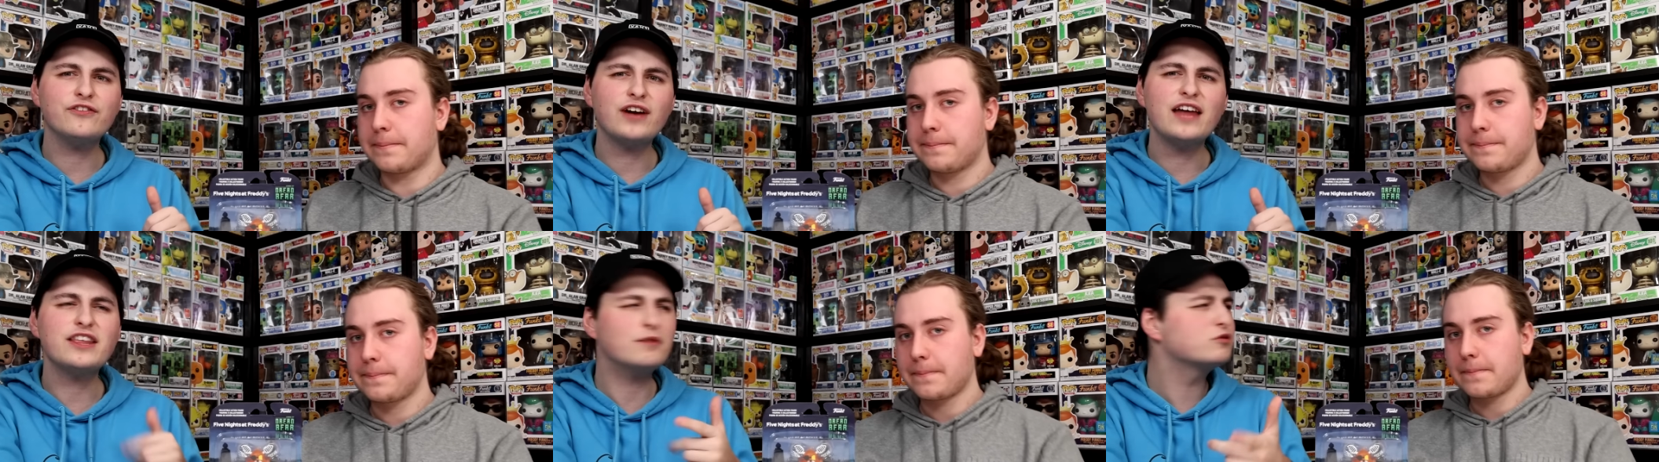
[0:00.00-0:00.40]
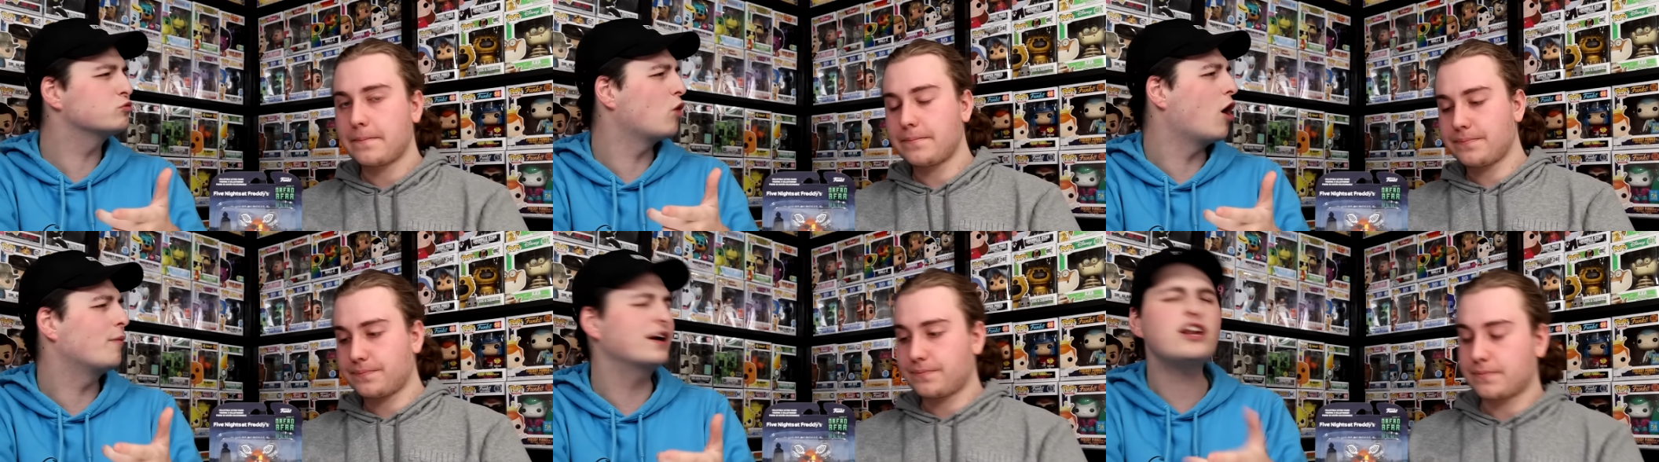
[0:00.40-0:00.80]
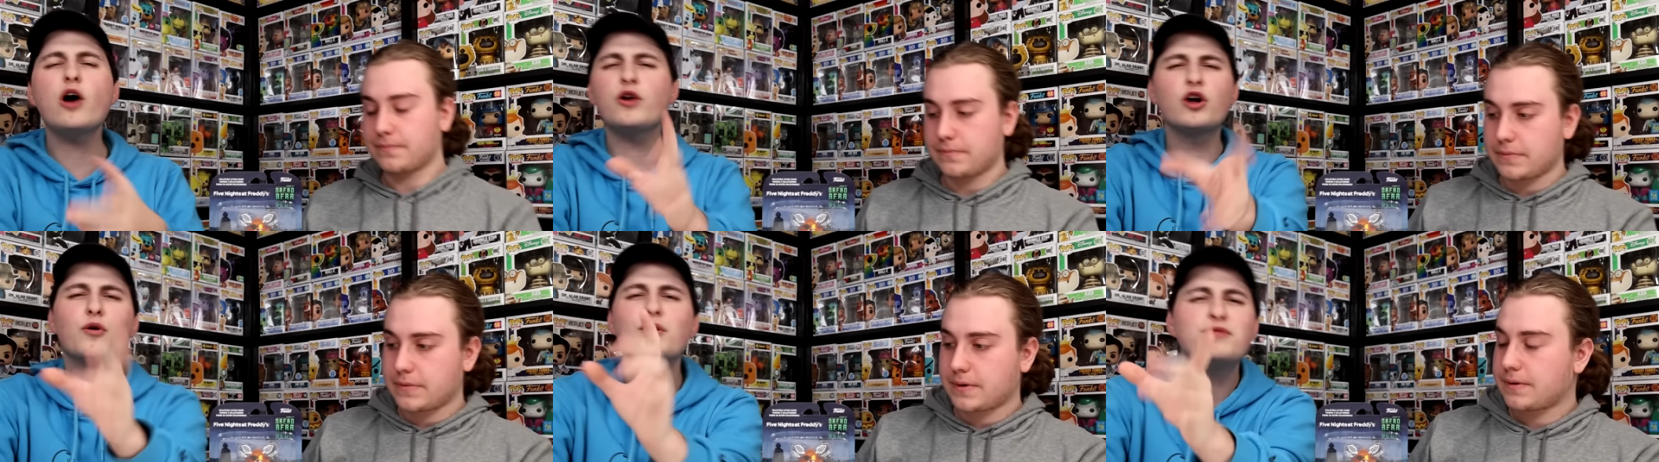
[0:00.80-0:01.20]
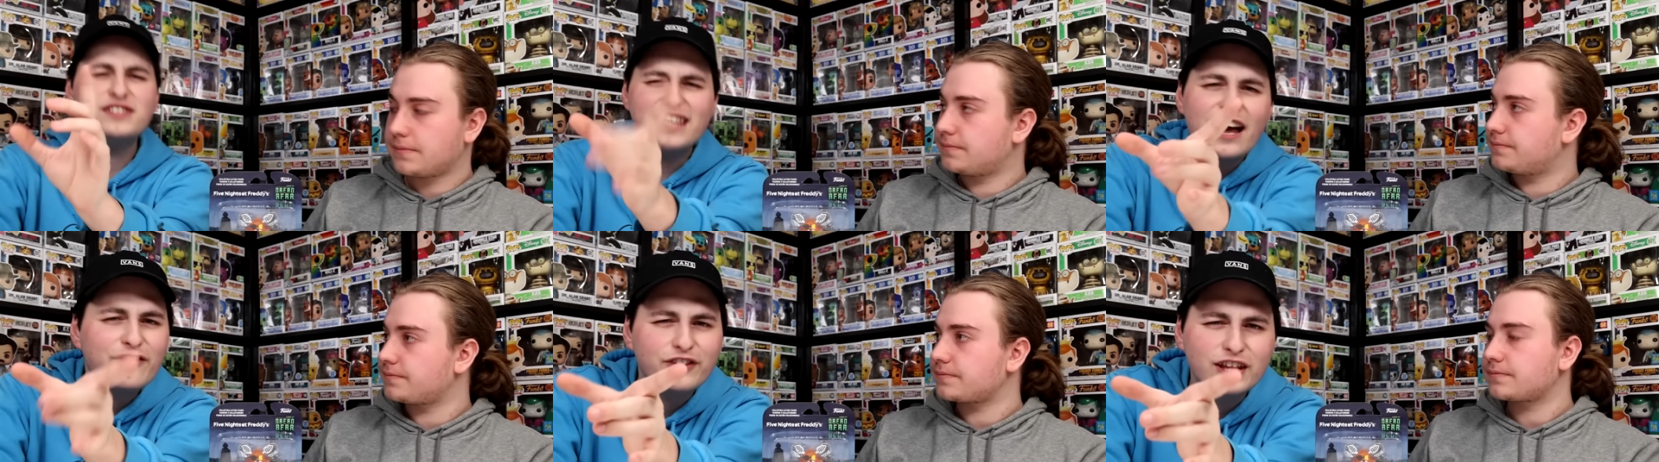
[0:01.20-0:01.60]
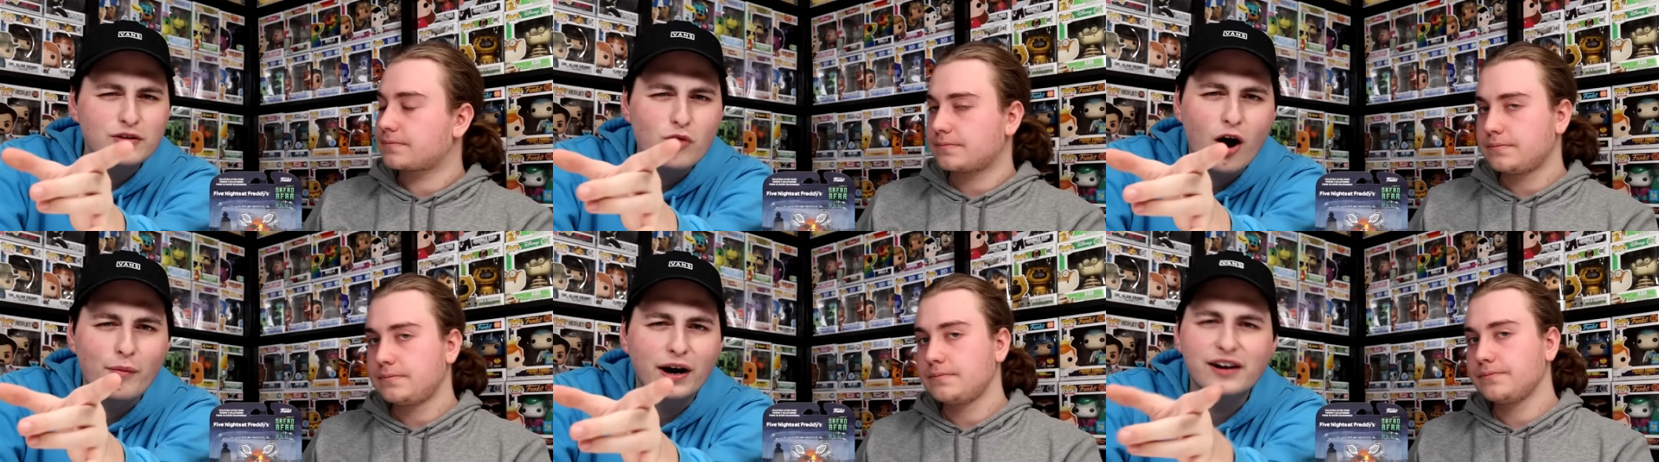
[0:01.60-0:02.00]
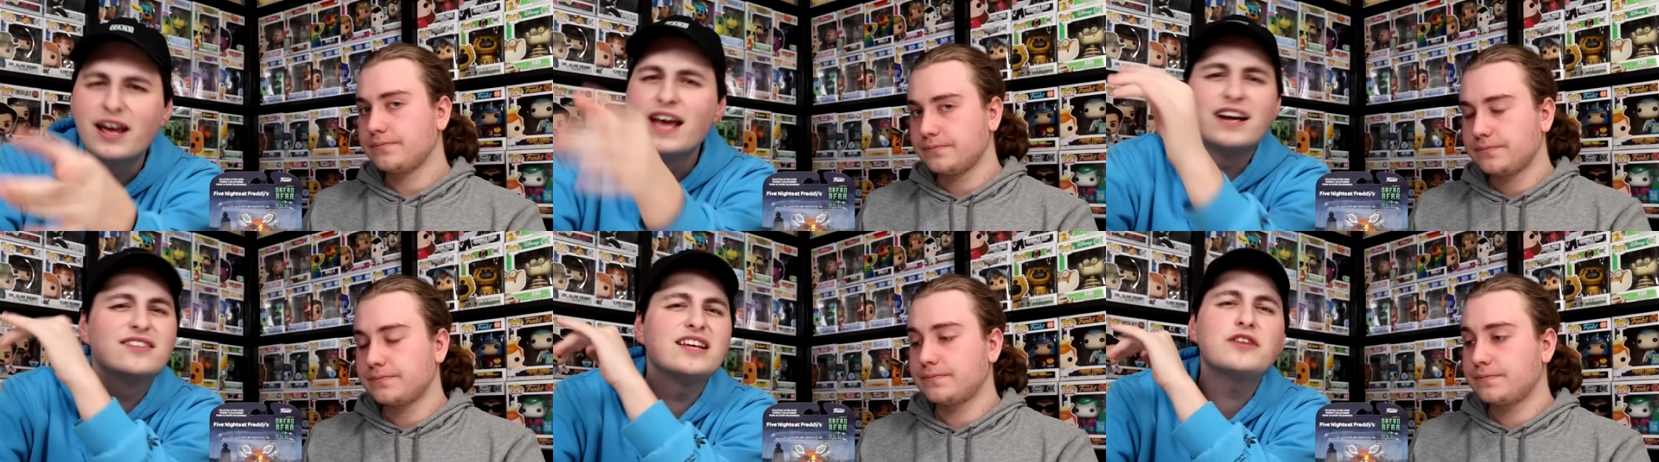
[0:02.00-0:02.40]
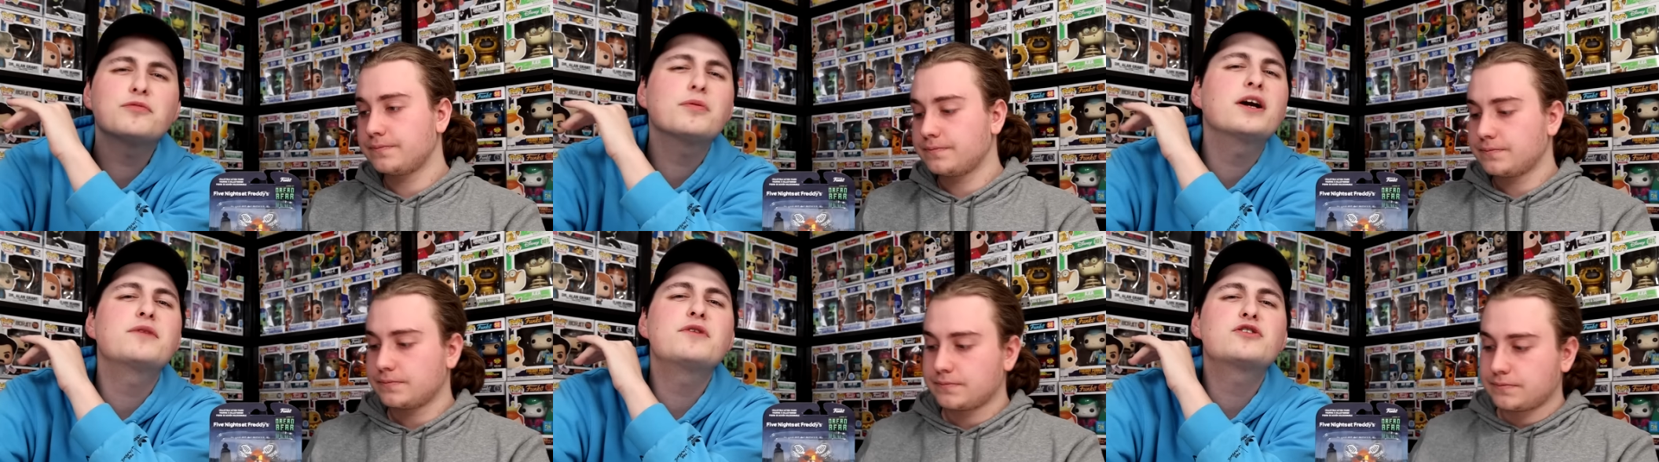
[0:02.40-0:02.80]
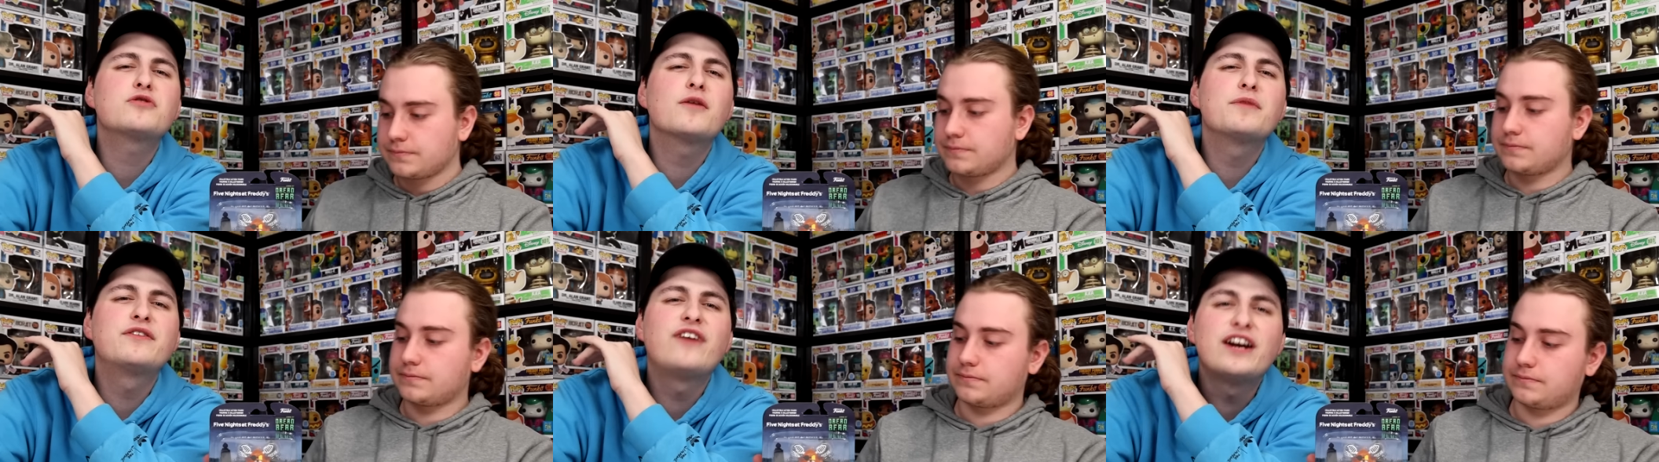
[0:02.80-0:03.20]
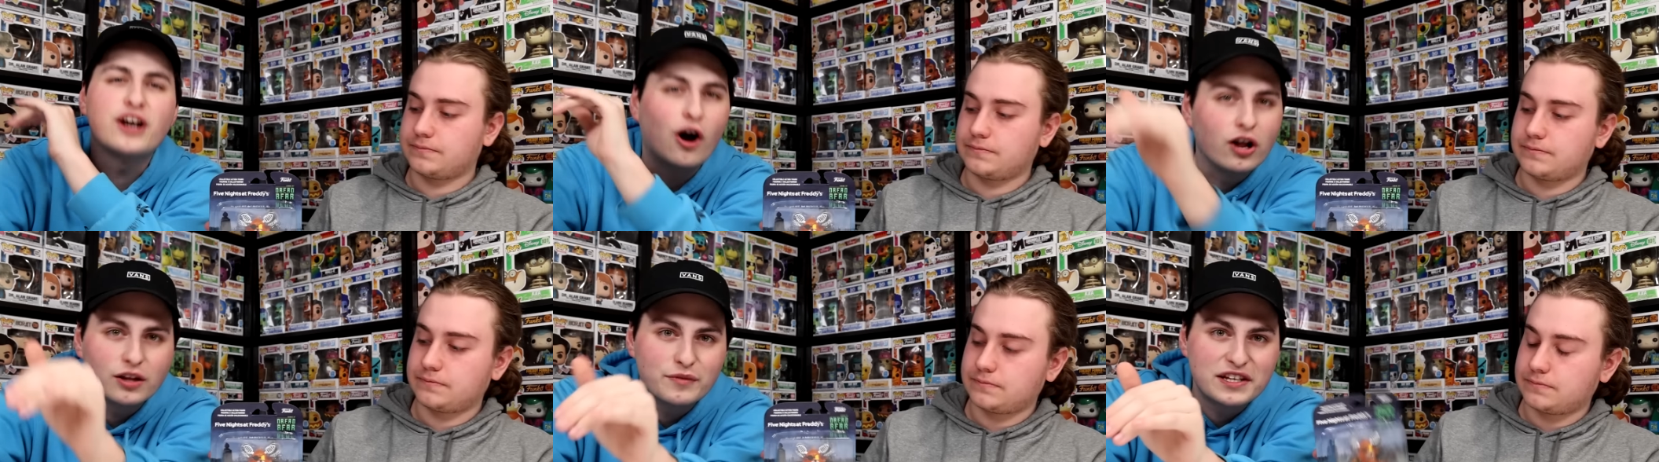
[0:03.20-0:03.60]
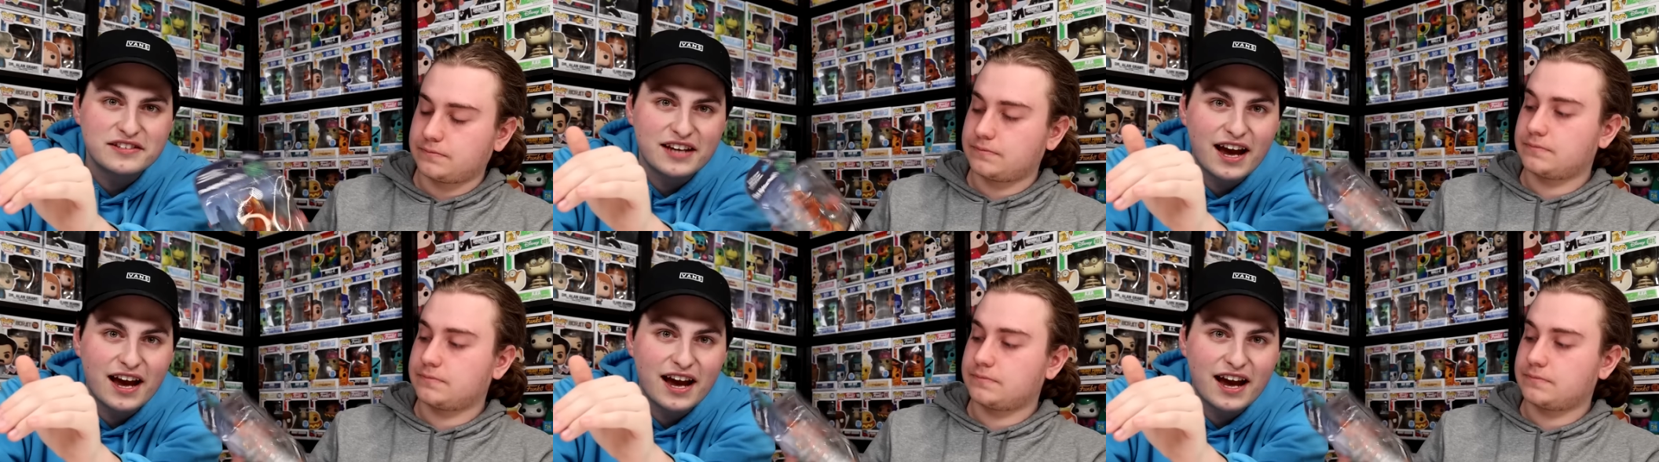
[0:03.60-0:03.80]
Speaker 1: Okay. I think it was Walmart. No, no, it was definitely Walmart, because that's pretty much where I've been finding all of these